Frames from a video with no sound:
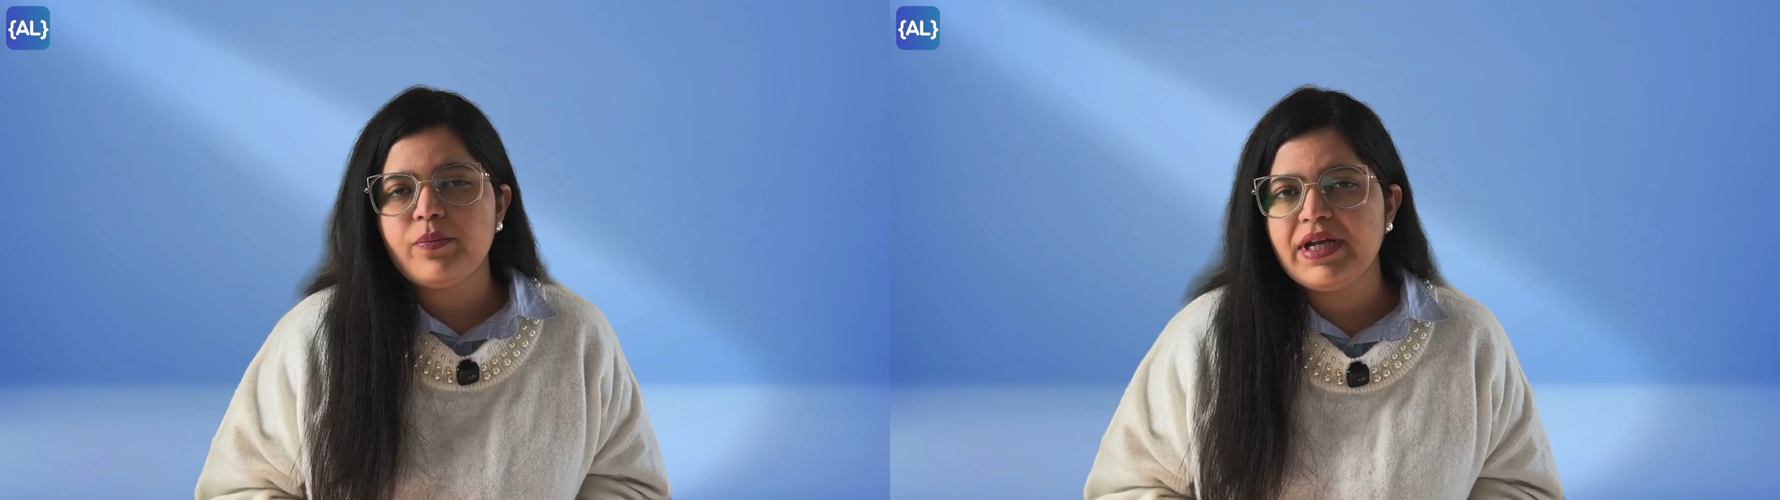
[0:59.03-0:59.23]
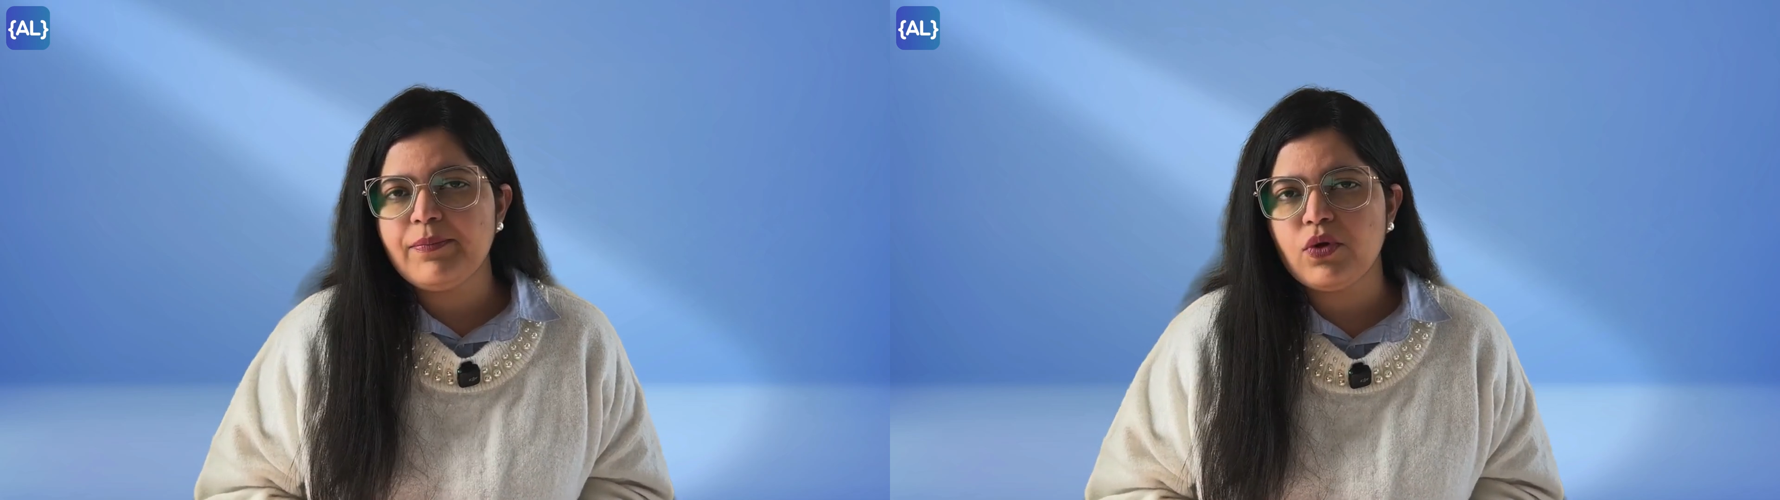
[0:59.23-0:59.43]

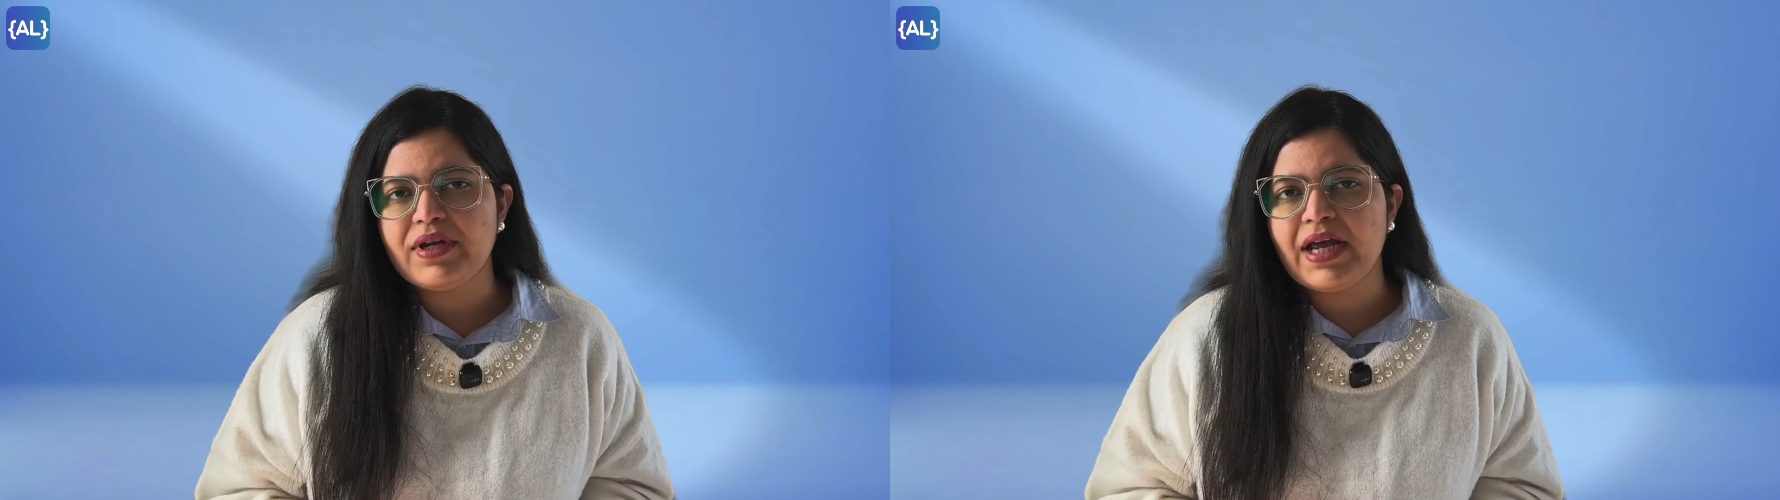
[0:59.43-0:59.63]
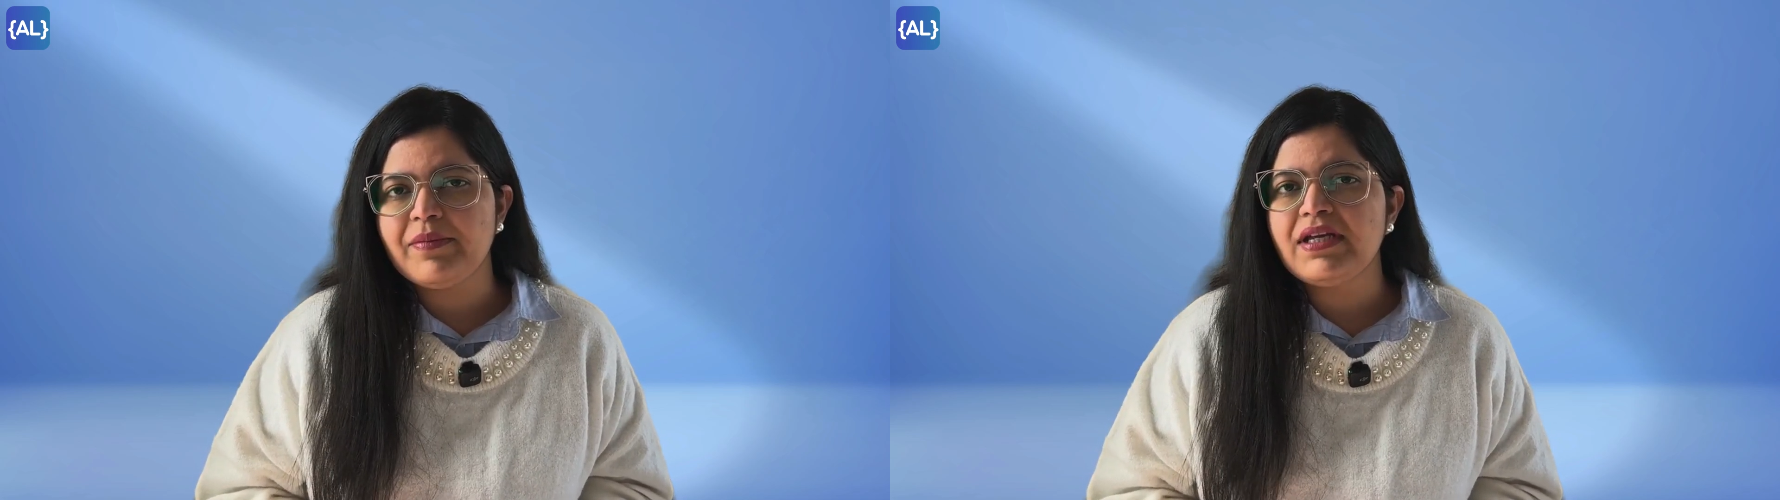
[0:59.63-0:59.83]

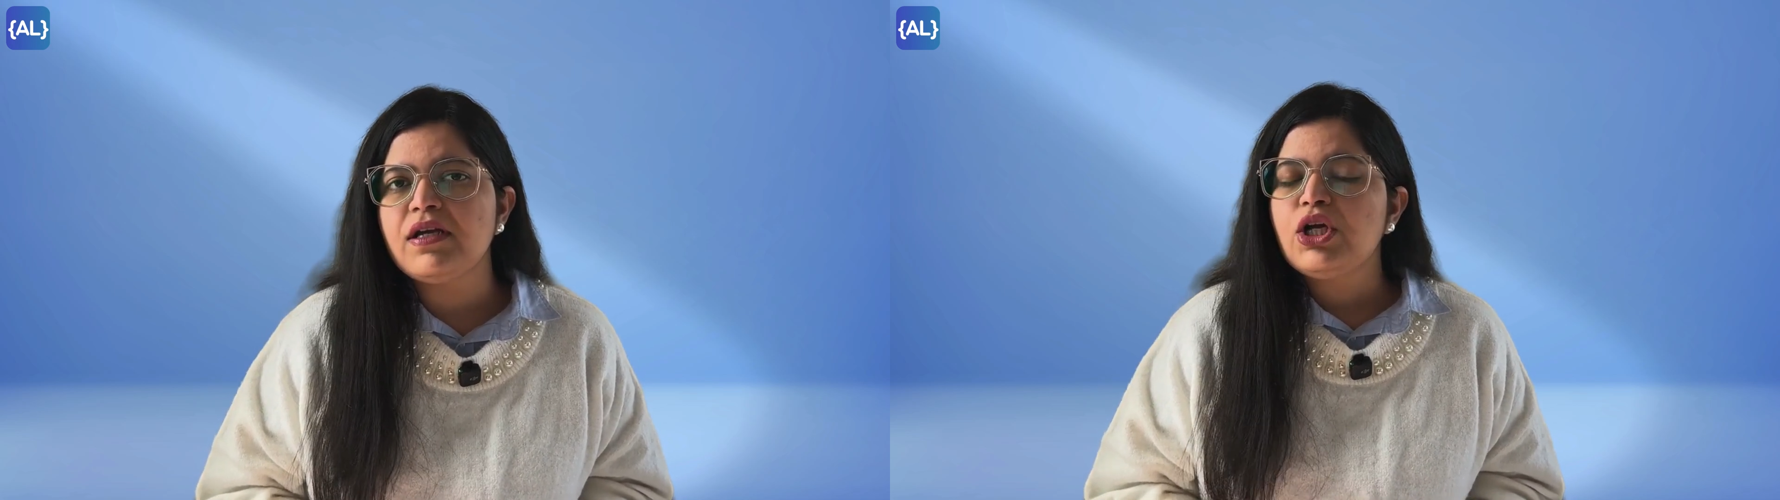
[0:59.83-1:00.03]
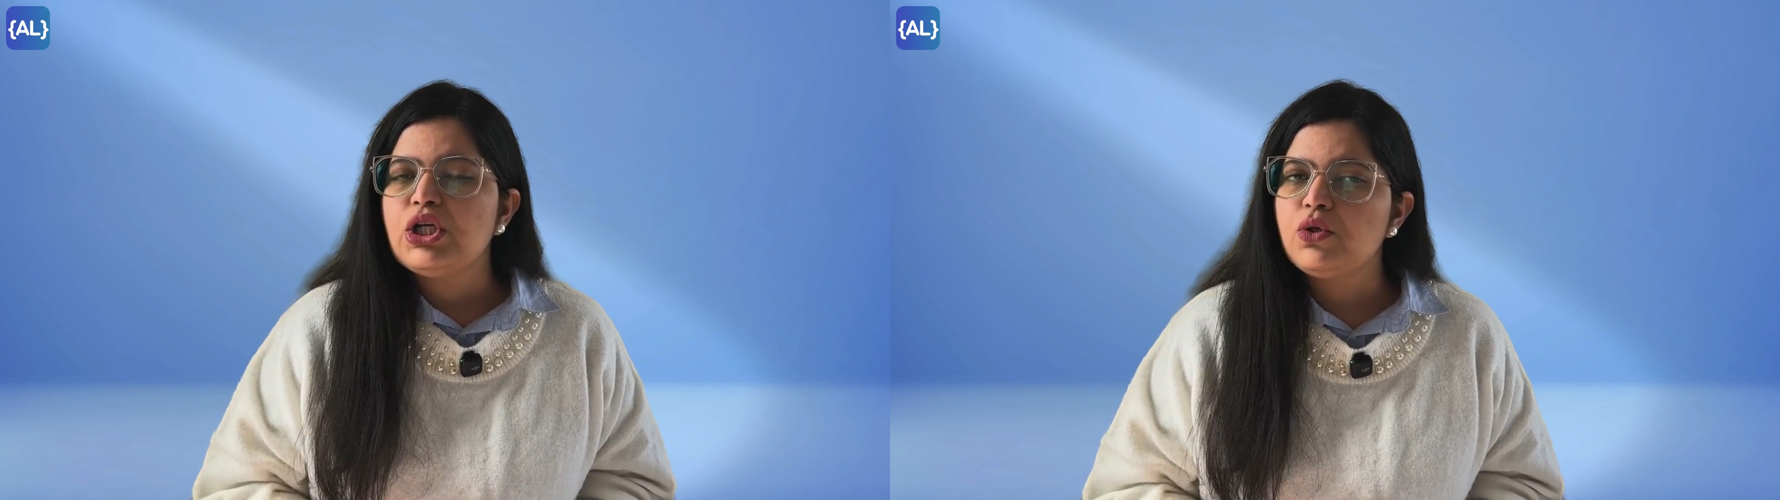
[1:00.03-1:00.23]
pre-programming,